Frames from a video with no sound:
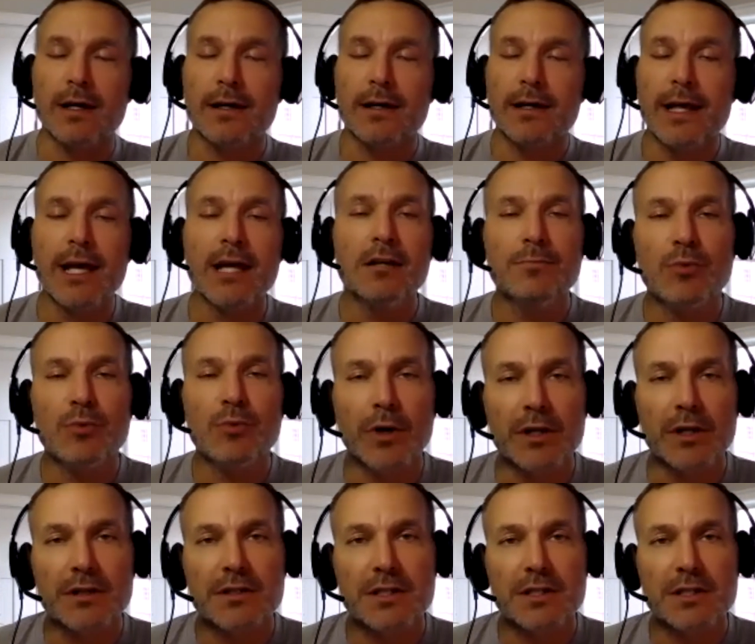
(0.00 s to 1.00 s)

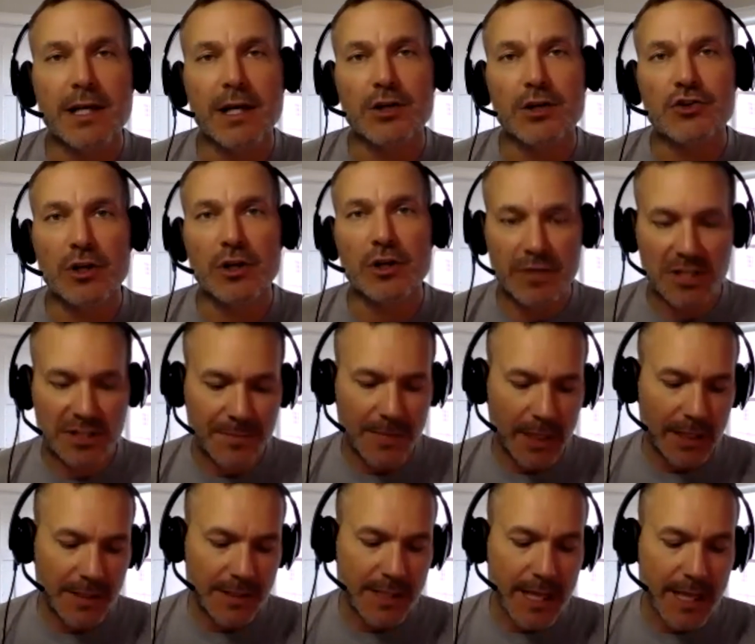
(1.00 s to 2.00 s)
Endpoint Detection and Response.